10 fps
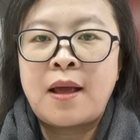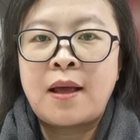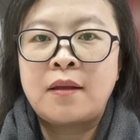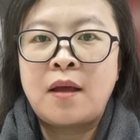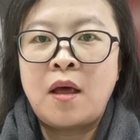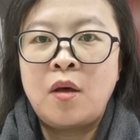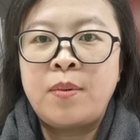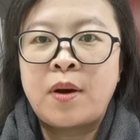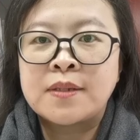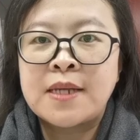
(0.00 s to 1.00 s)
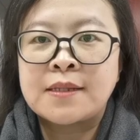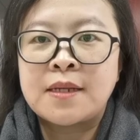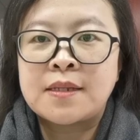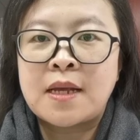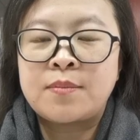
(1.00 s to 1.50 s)
and whole process
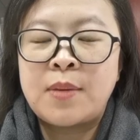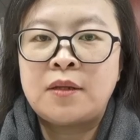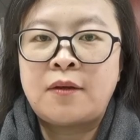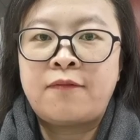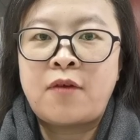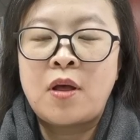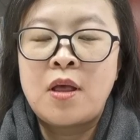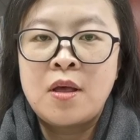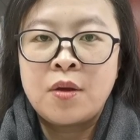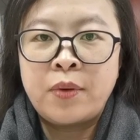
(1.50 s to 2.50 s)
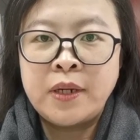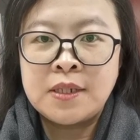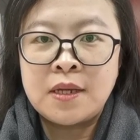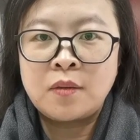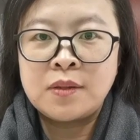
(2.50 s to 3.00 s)
assessment for
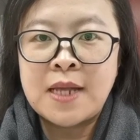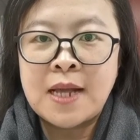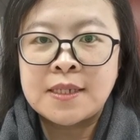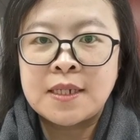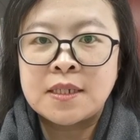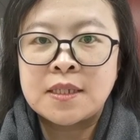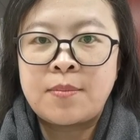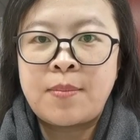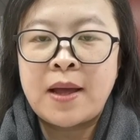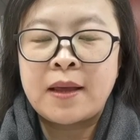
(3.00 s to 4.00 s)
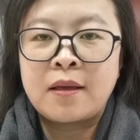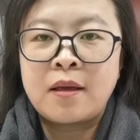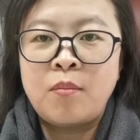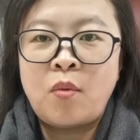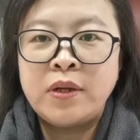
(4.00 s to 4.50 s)
critical disasters by
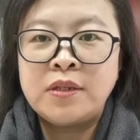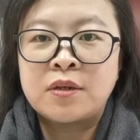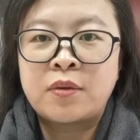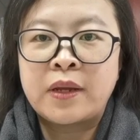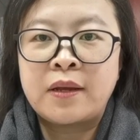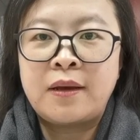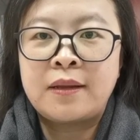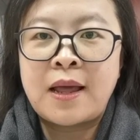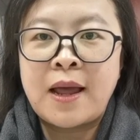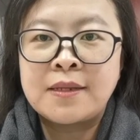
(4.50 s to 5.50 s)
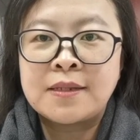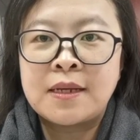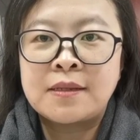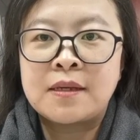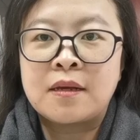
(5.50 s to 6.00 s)
monitoring,
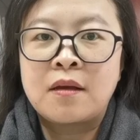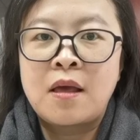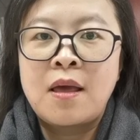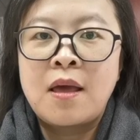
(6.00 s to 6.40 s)
analyzing,